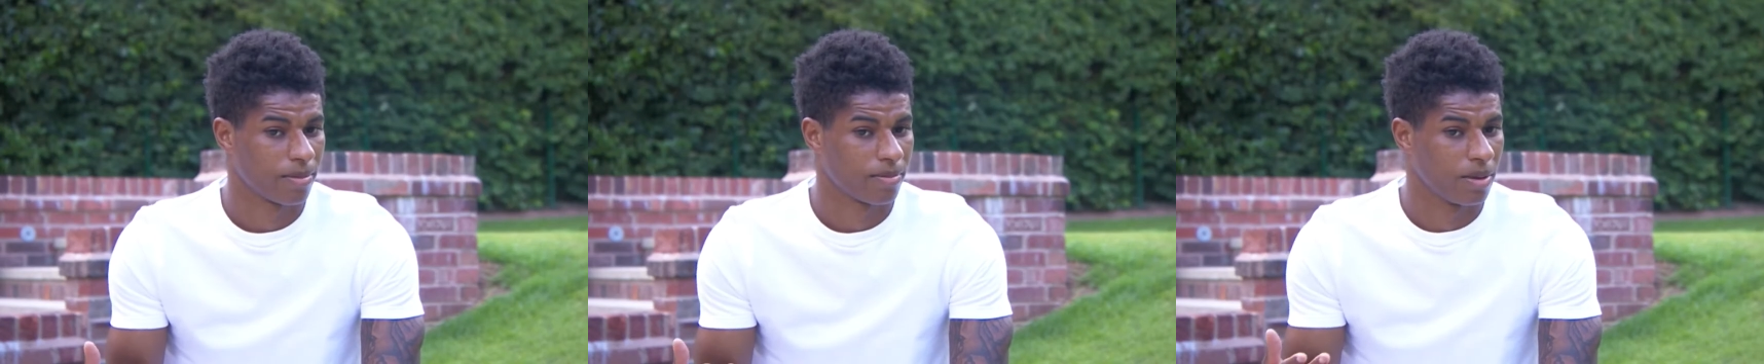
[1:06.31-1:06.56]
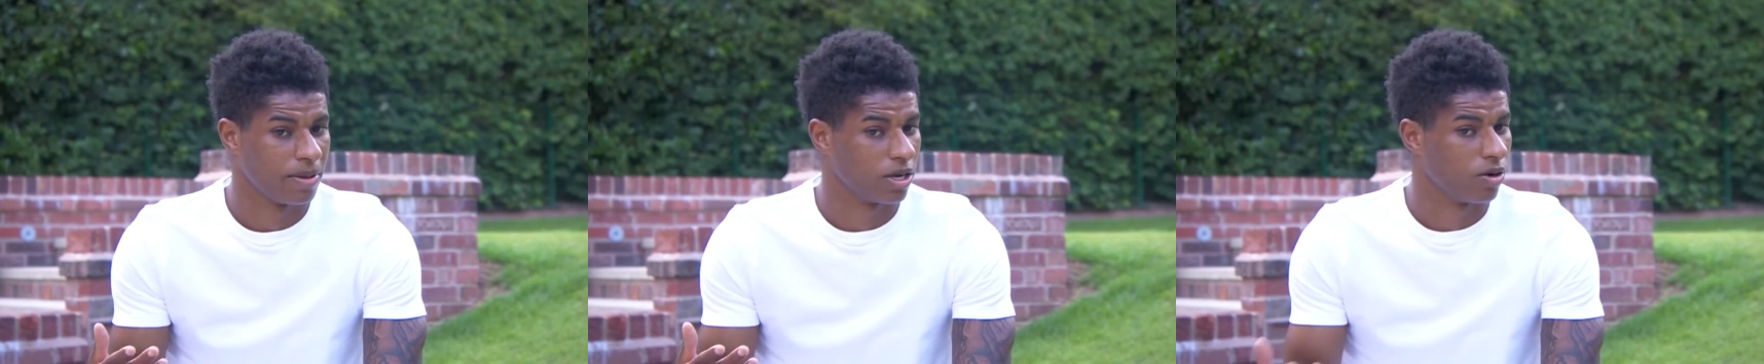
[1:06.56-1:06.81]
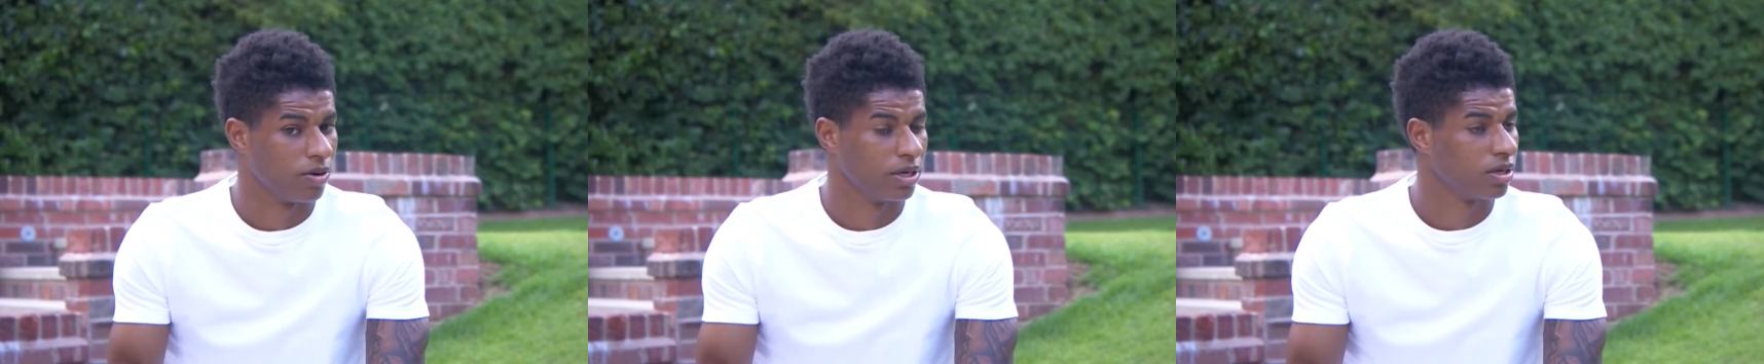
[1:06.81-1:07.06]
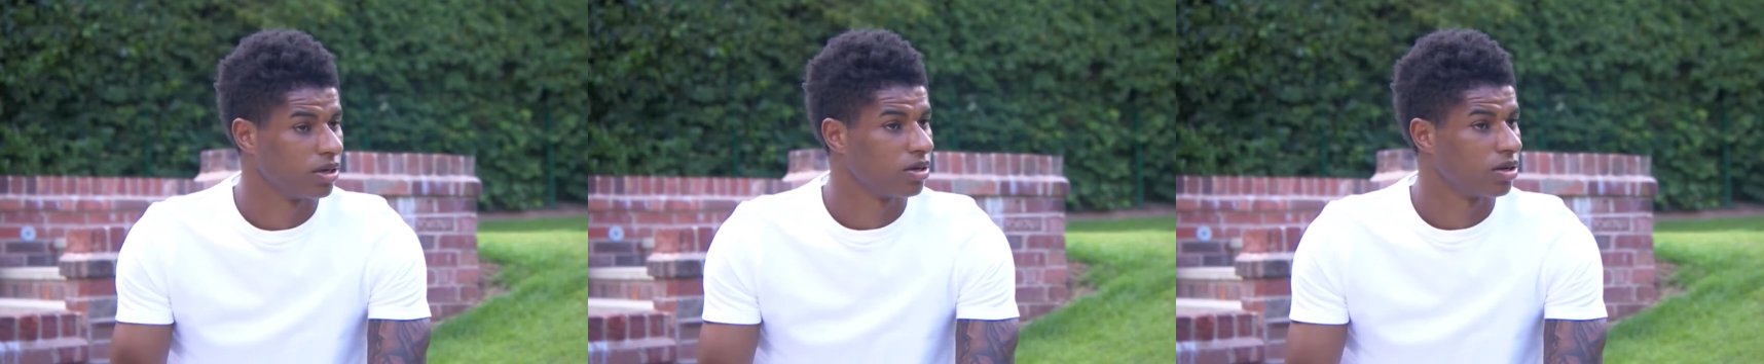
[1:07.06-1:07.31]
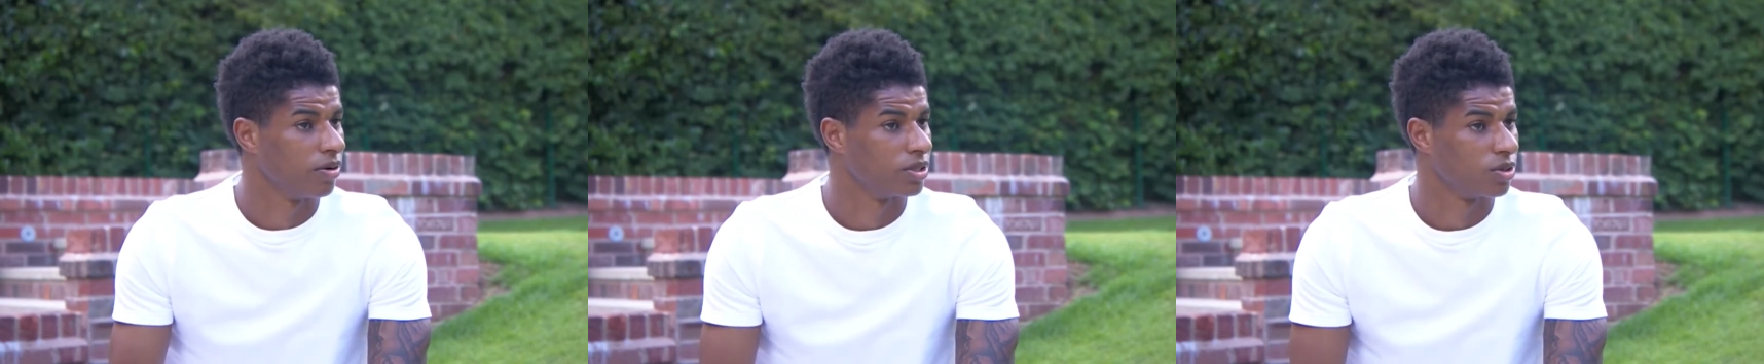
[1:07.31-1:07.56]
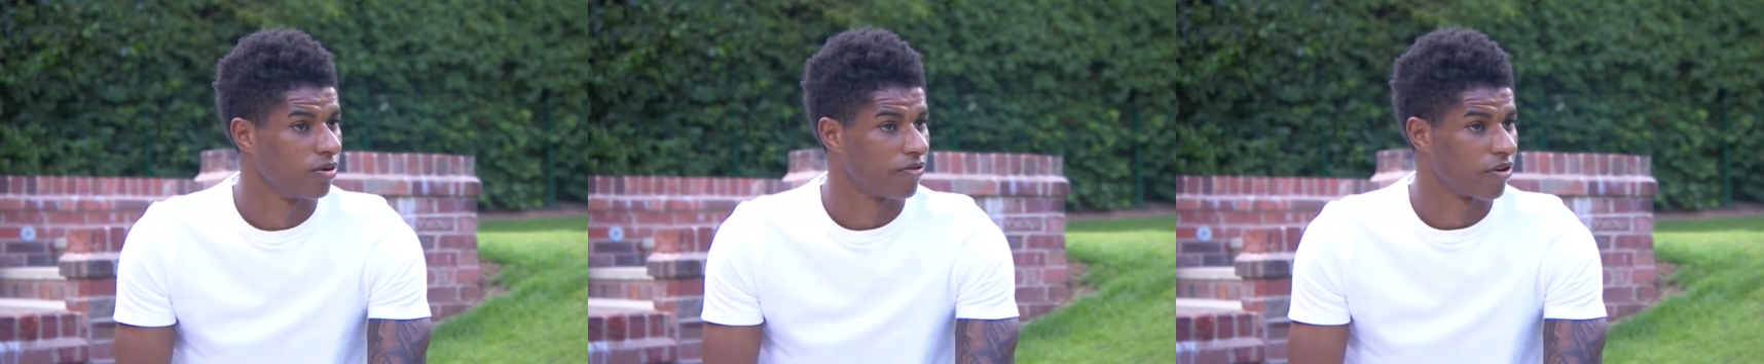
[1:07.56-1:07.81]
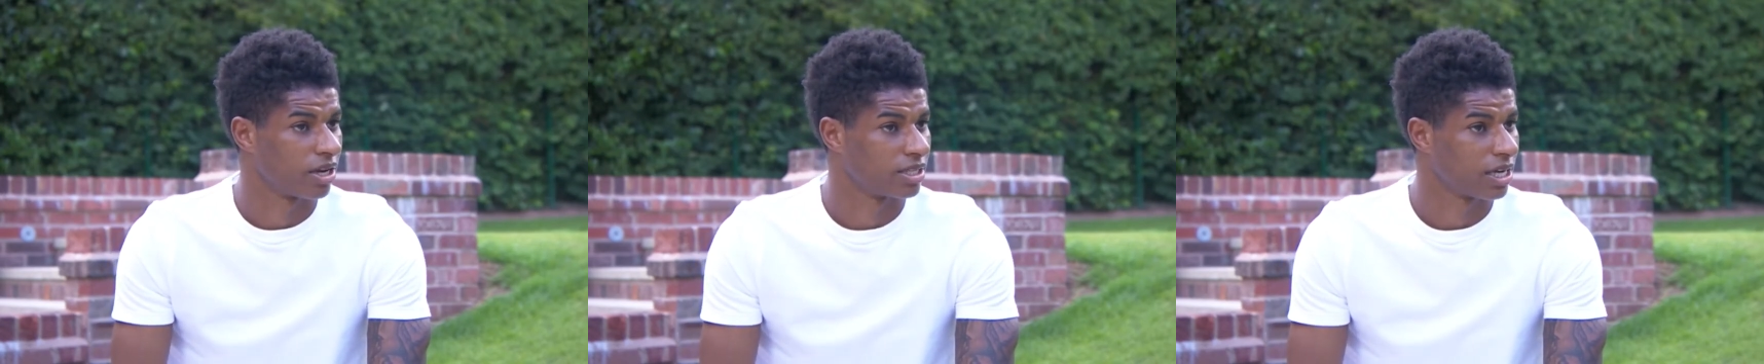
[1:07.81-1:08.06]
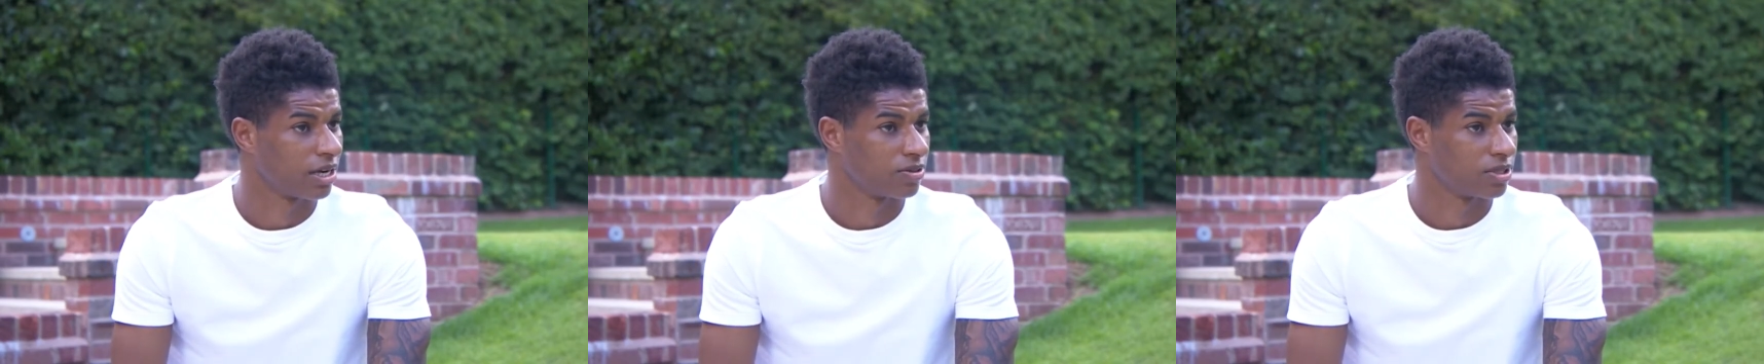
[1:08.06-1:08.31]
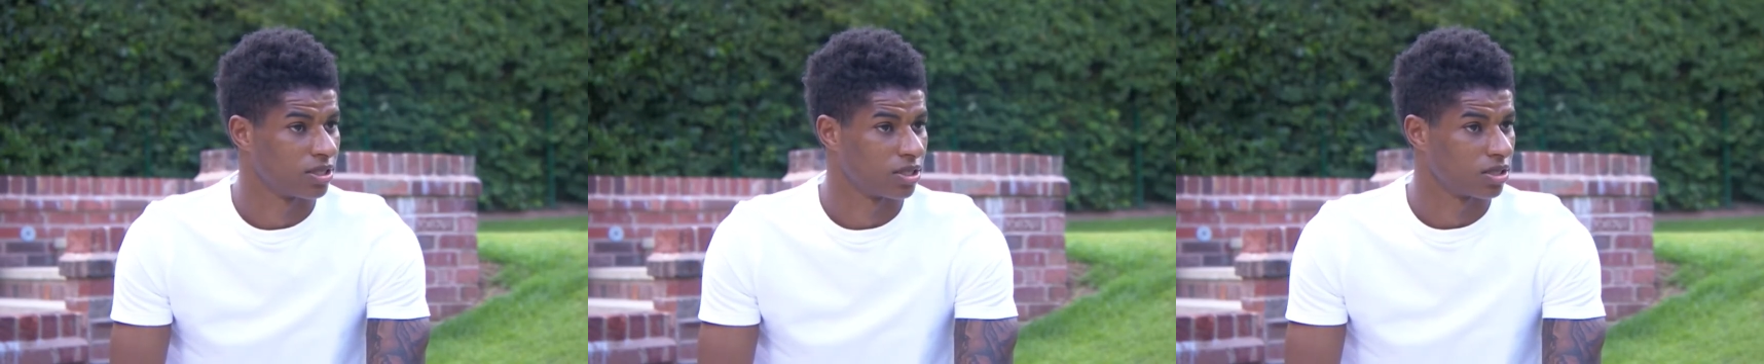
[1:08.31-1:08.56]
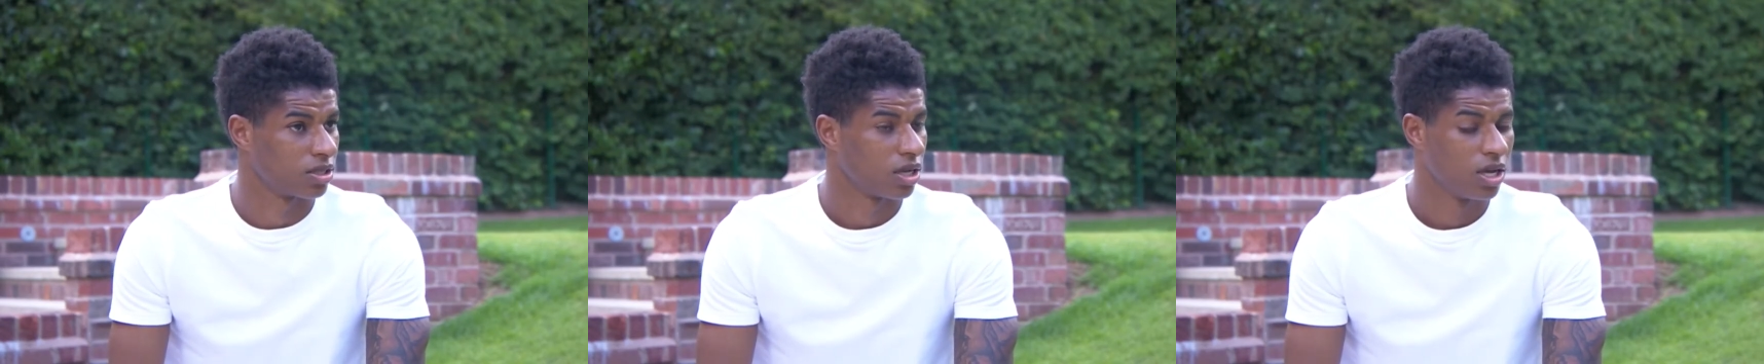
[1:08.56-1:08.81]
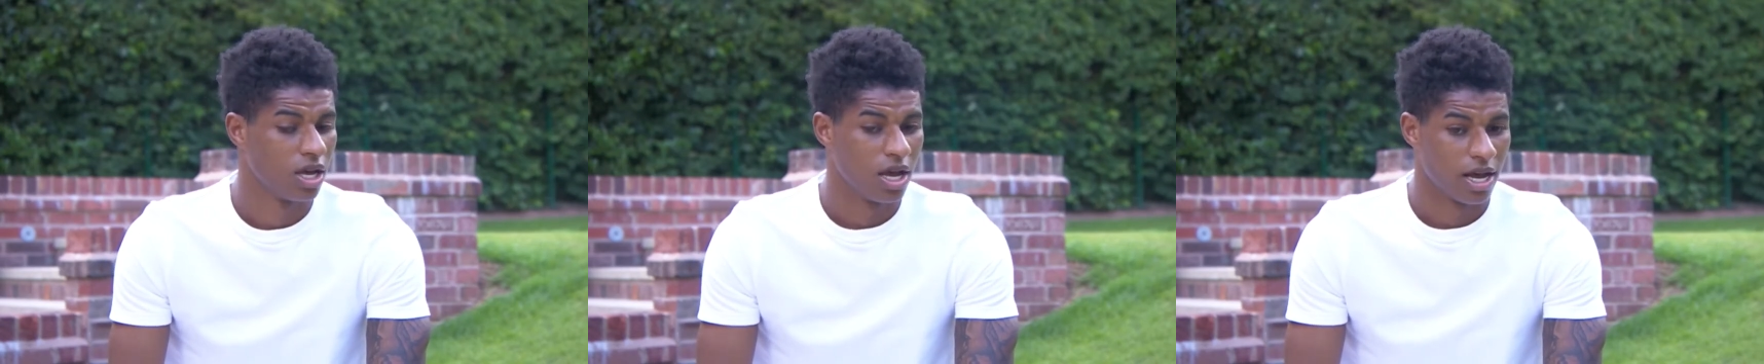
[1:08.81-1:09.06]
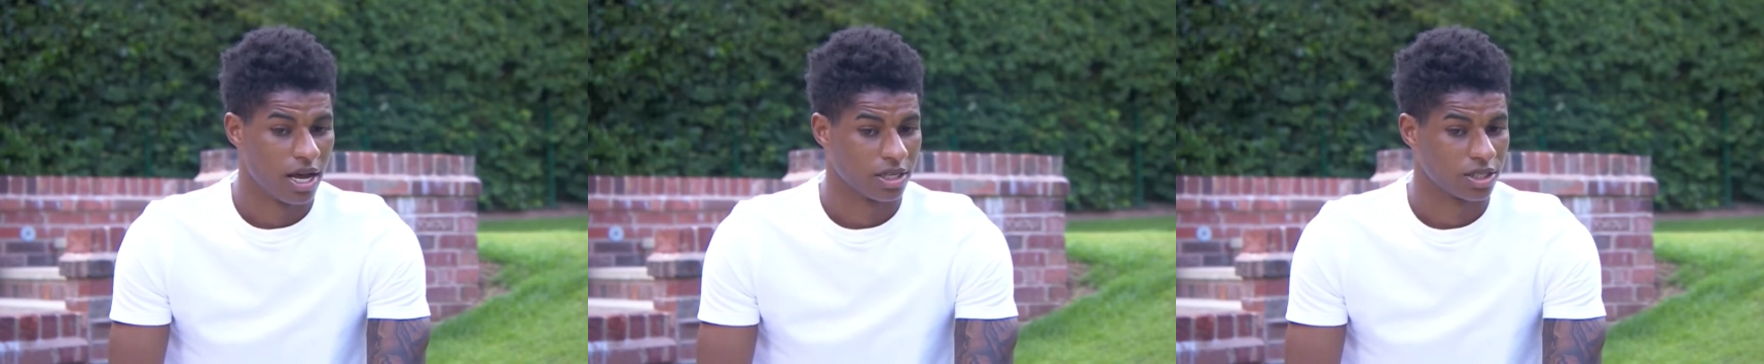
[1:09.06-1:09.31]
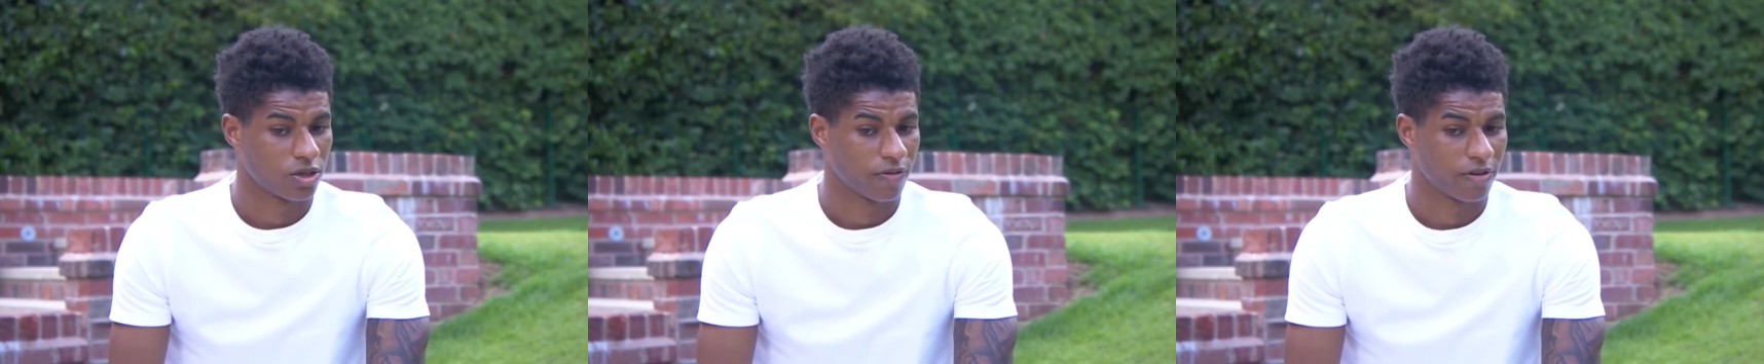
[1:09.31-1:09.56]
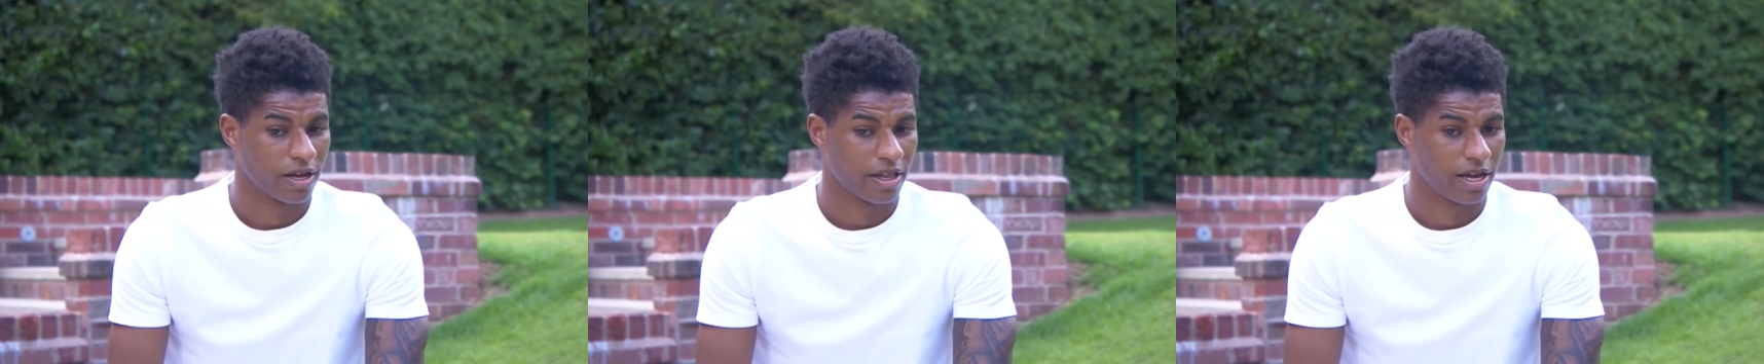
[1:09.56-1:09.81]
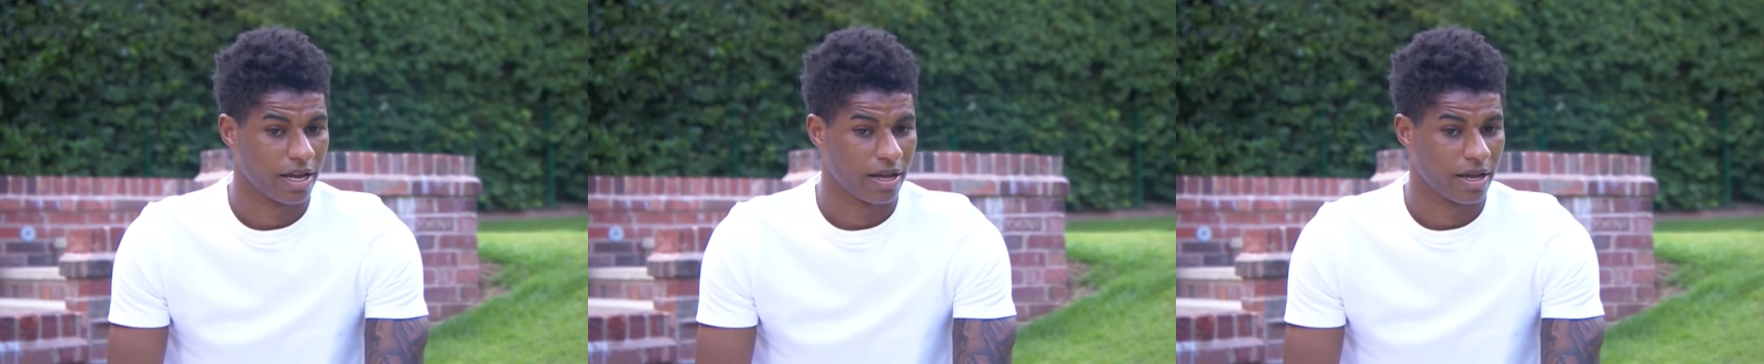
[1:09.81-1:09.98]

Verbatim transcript: maybe going going to her friend's houses and, and stuff like that.